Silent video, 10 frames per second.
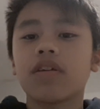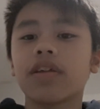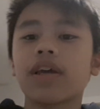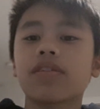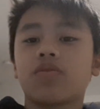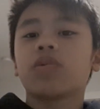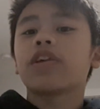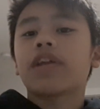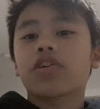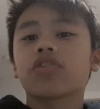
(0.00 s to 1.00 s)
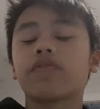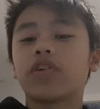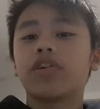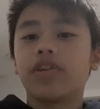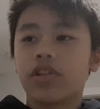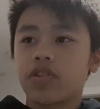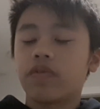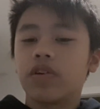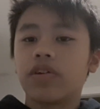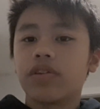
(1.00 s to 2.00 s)
And that's what an extroverted
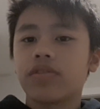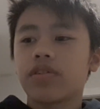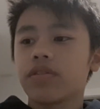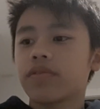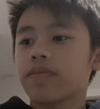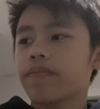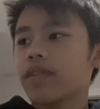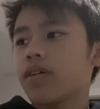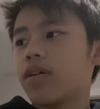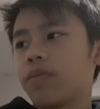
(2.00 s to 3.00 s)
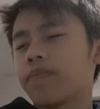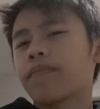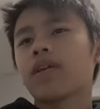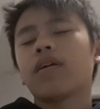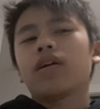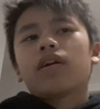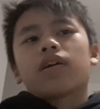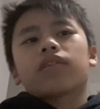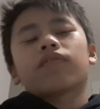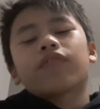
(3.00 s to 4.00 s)
introvert is. Um,
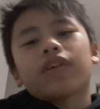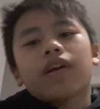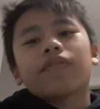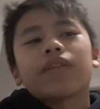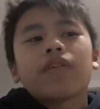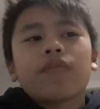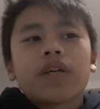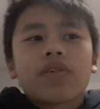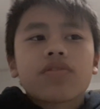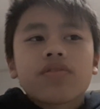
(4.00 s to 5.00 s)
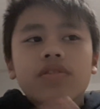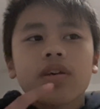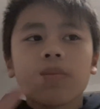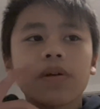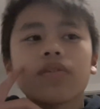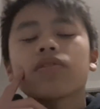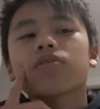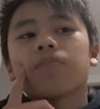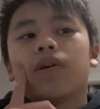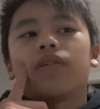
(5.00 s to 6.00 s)
I don't think I have anything else to say about this,
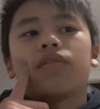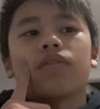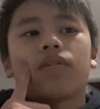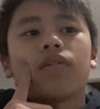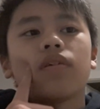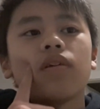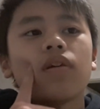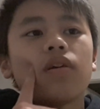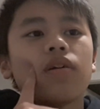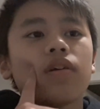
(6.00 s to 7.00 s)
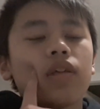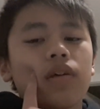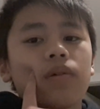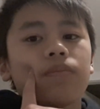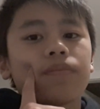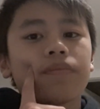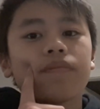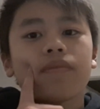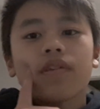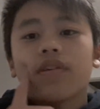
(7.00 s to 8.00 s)
but um,
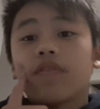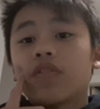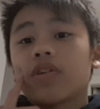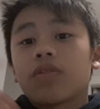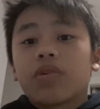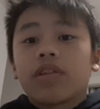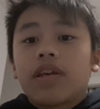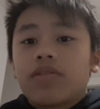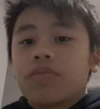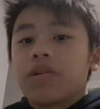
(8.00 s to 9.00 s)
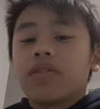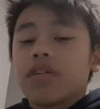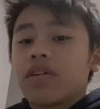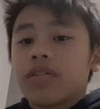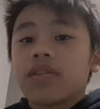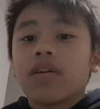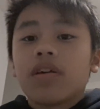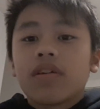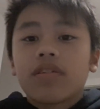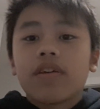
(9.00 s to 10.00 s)
if you can relate to me, then
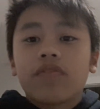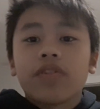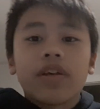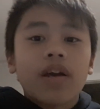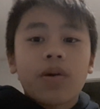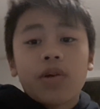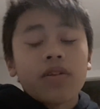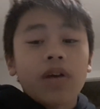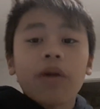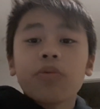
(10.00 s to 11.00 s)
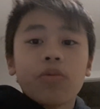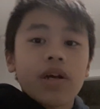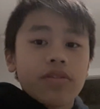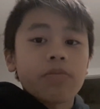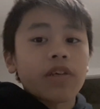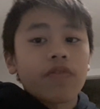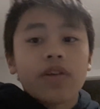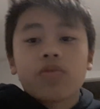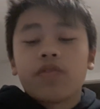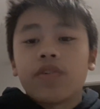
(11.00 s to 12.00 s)
definitely I want I will want to make
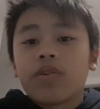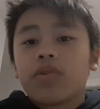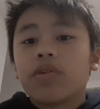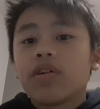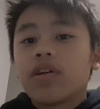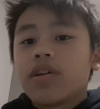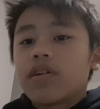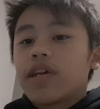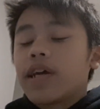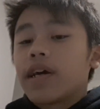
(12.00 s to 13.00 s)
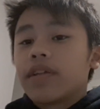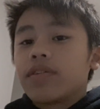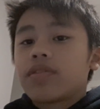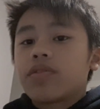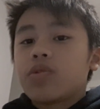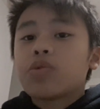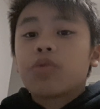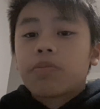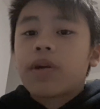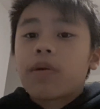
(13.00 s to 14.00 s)
friends with you, and you
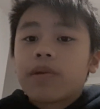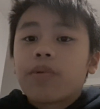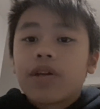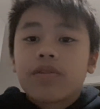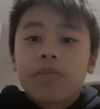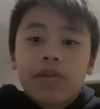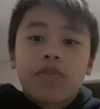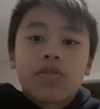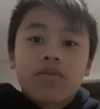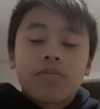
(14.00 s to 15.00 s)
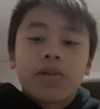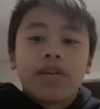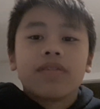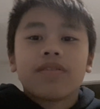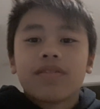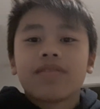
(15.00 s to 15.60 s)
would probably want to make friends with me